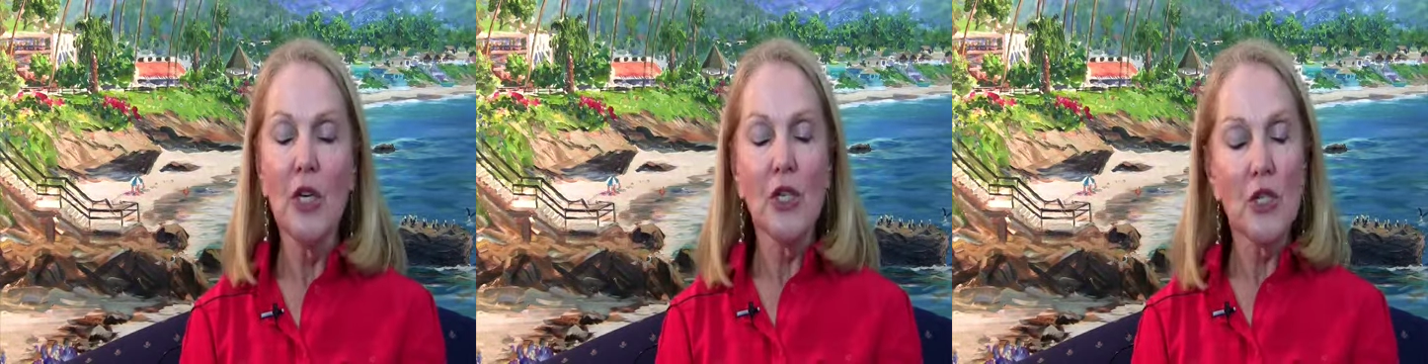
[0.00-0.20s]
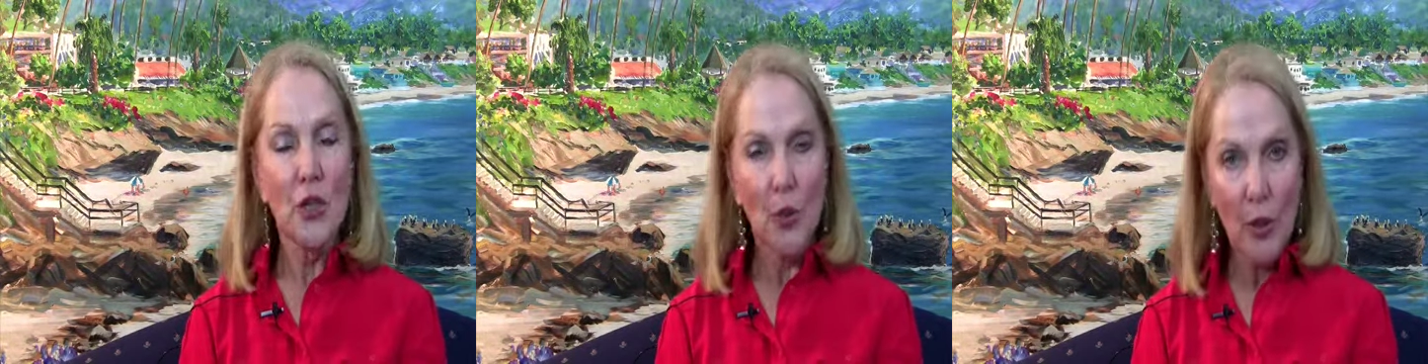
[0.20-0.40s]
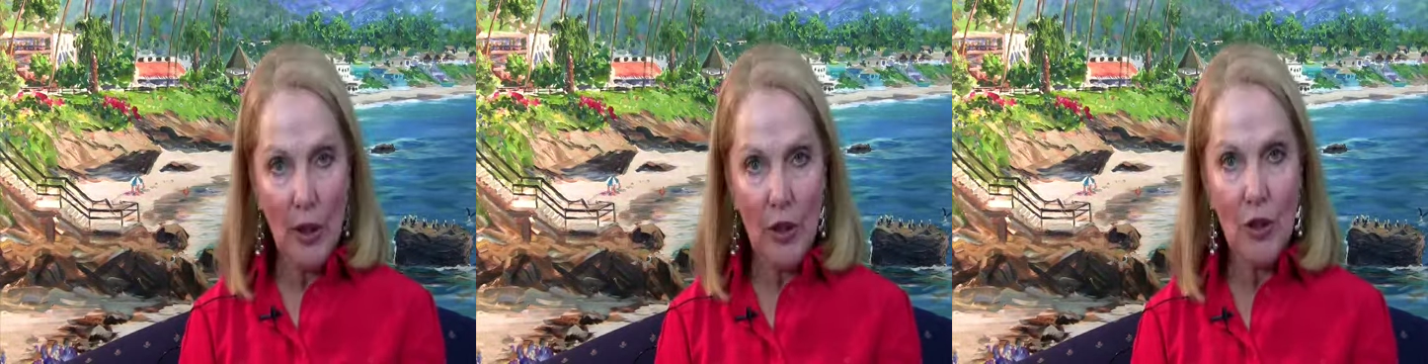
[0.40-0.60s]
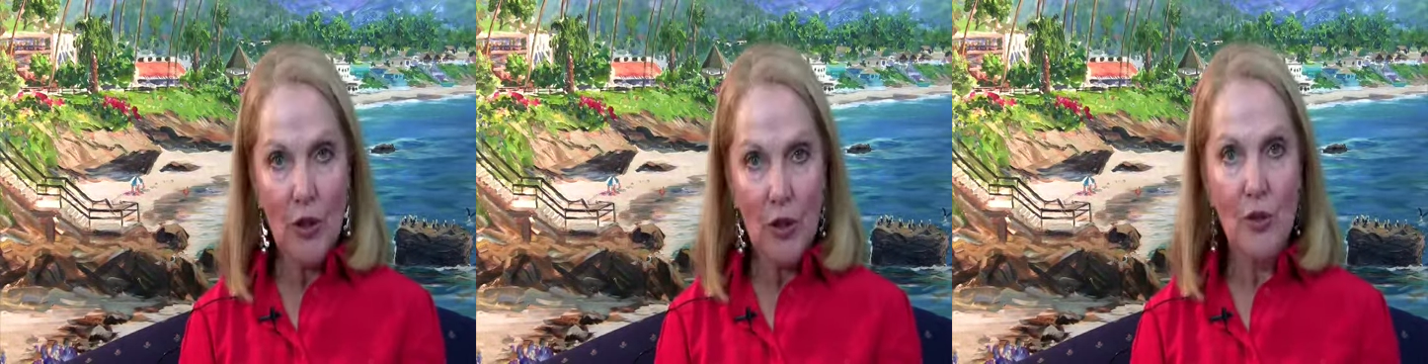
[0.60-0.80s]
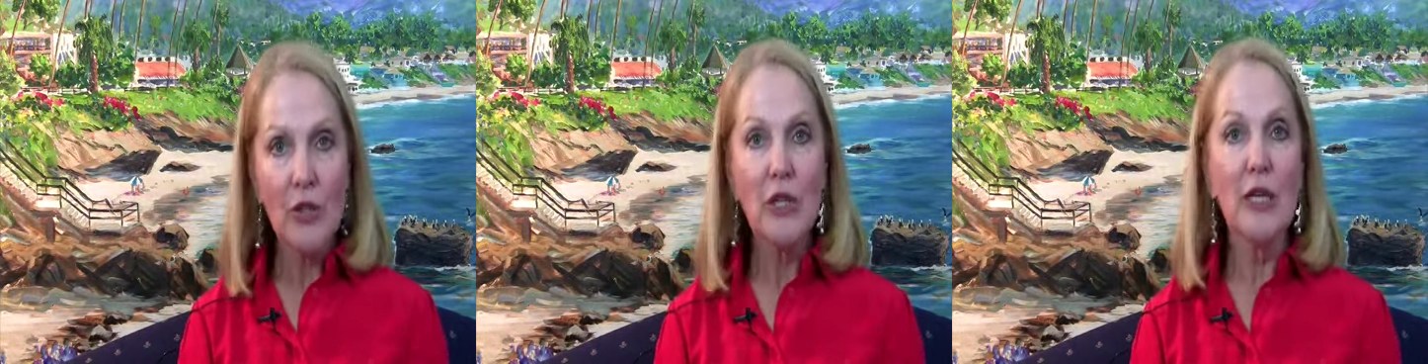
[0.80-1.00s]
So what you
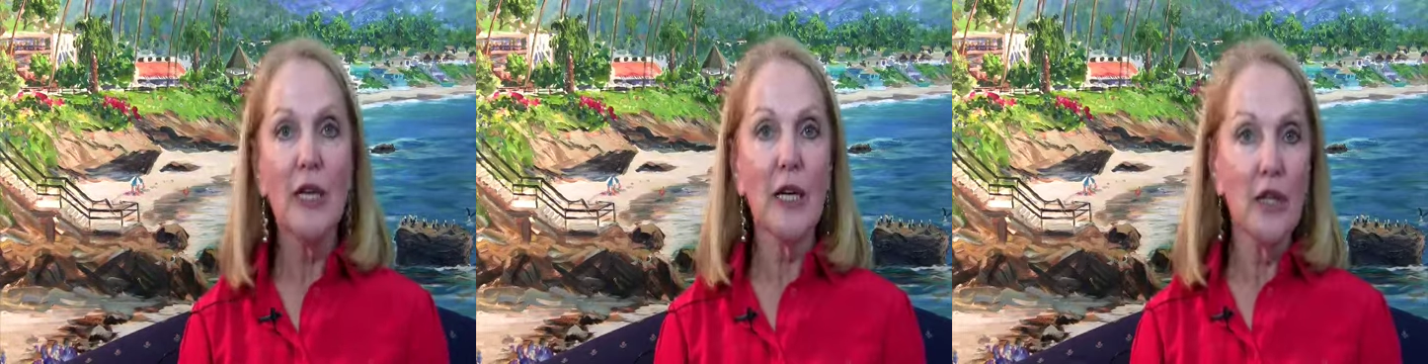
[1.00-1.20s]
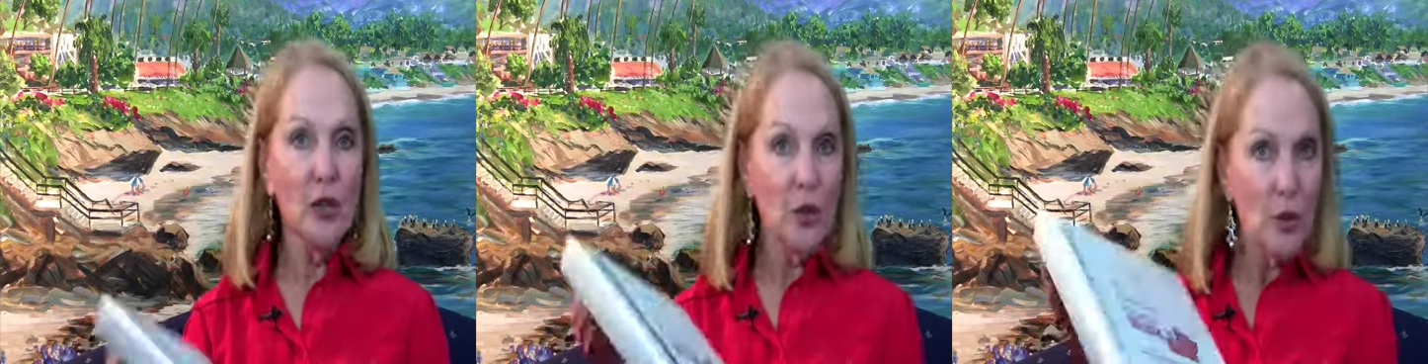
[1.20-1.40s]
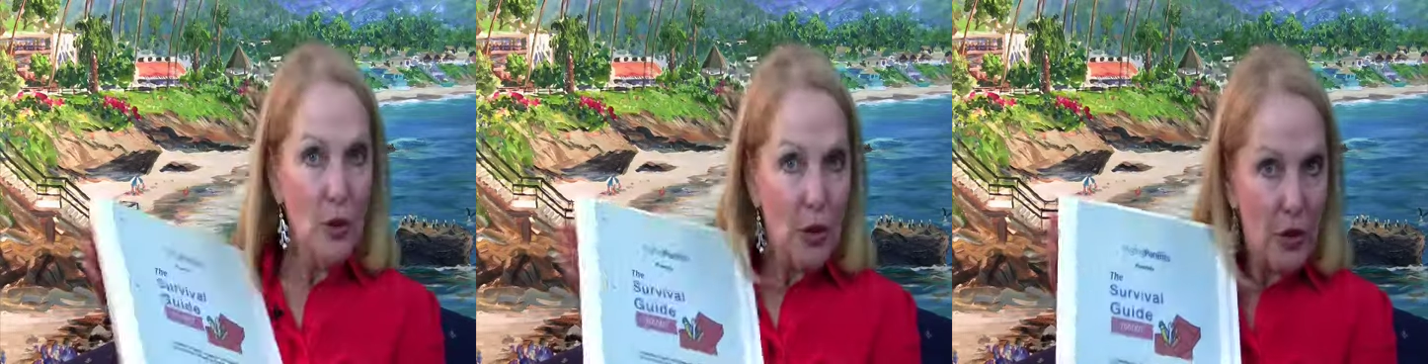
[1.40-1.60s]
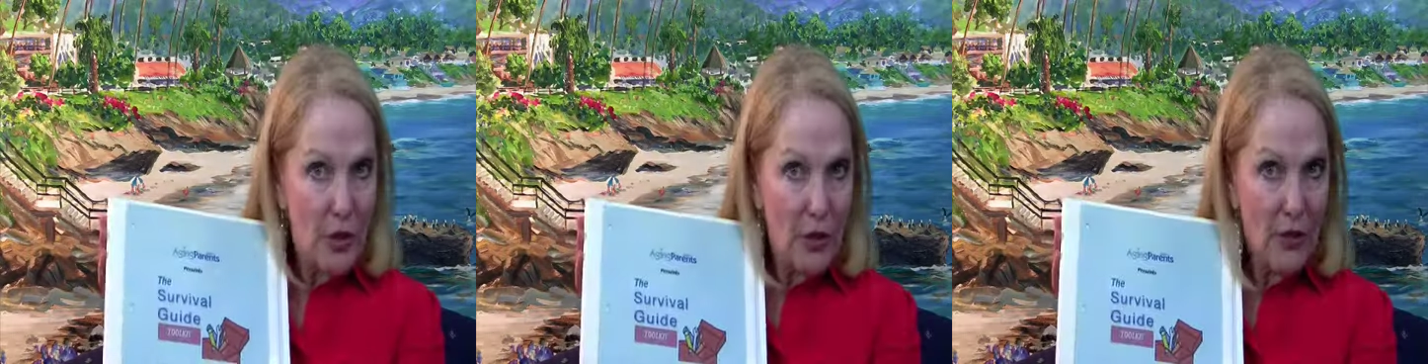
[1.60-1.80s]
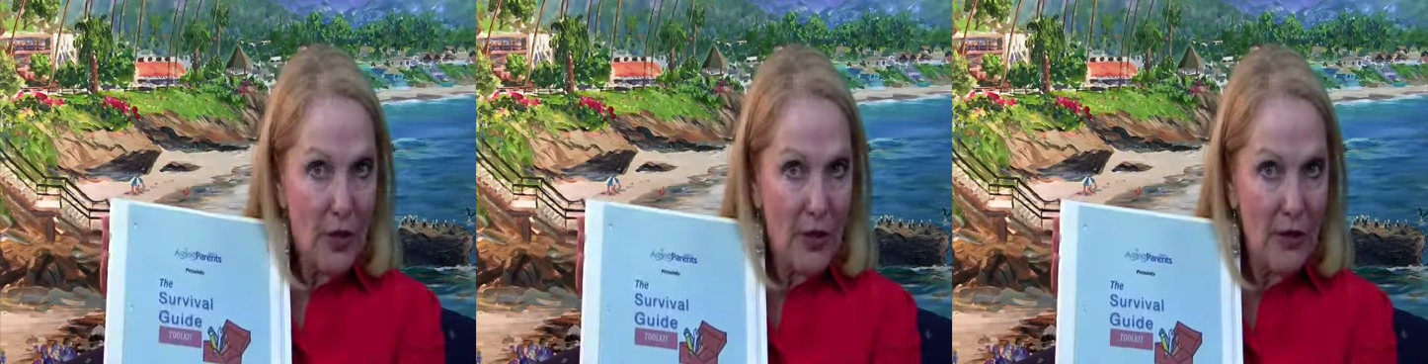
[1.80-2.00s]
do to get your
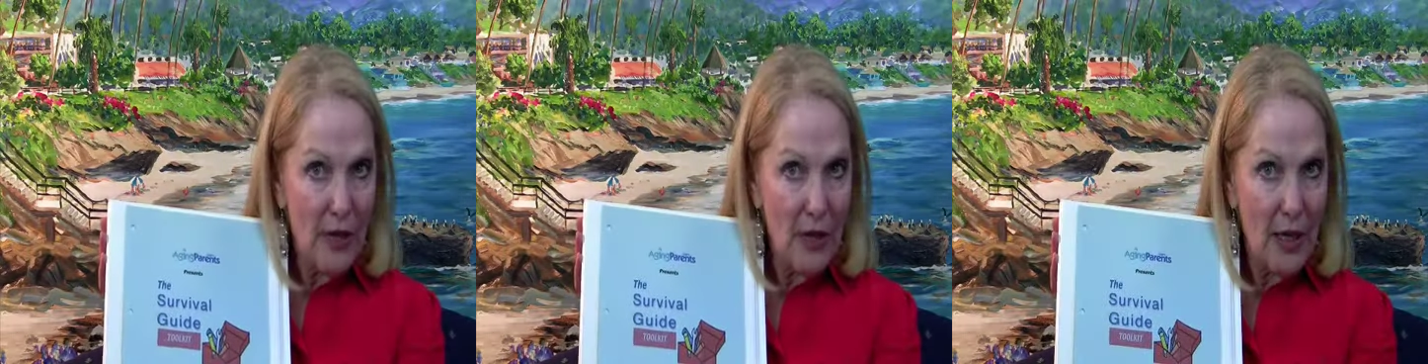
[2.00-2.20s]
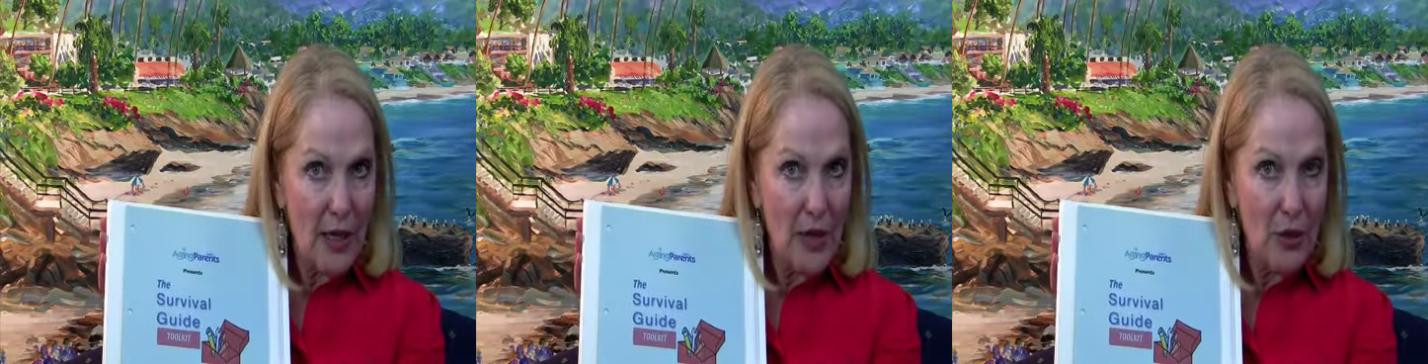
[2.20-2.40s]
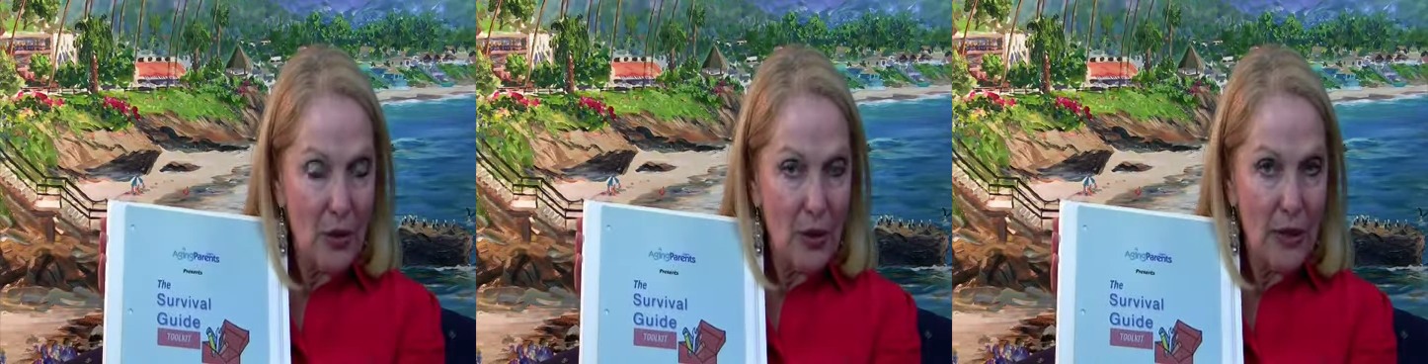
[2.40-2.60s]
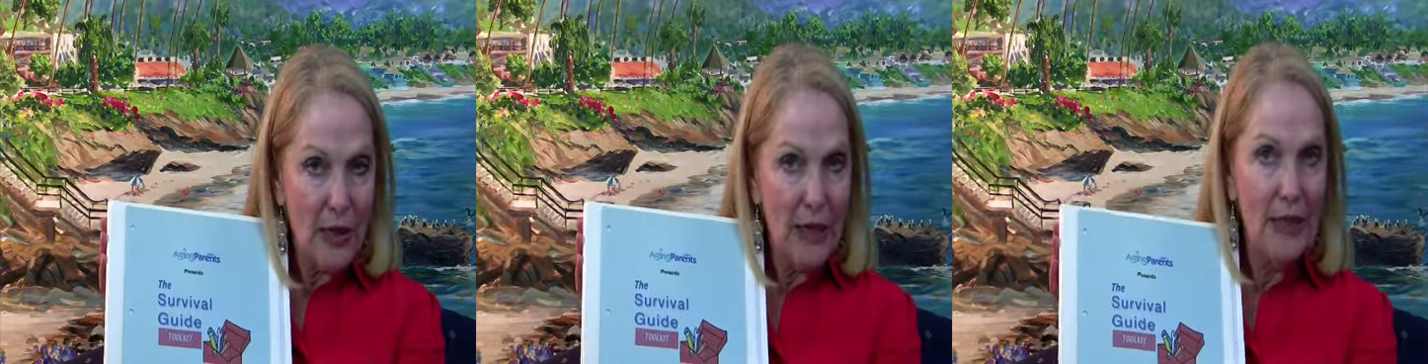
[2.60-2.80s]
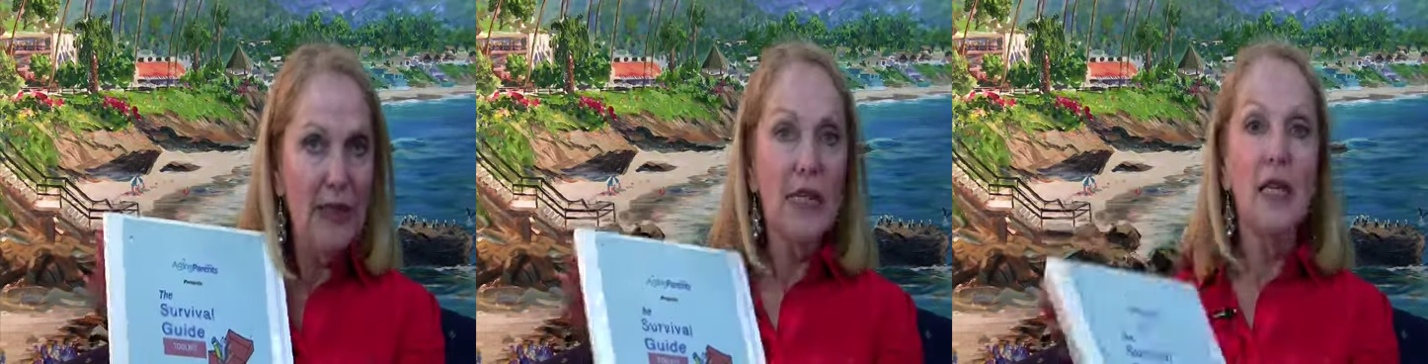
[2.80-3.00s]
Survival Guide
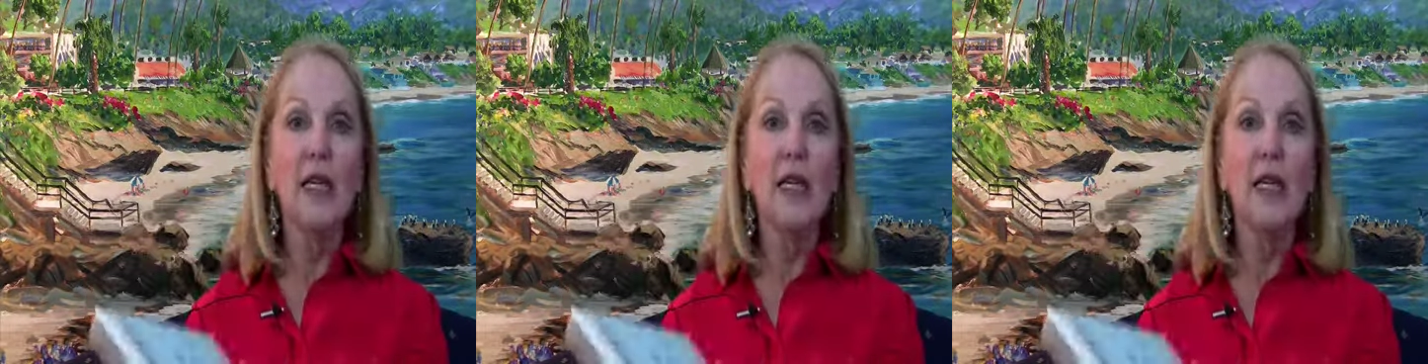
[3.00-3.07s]
Toolkit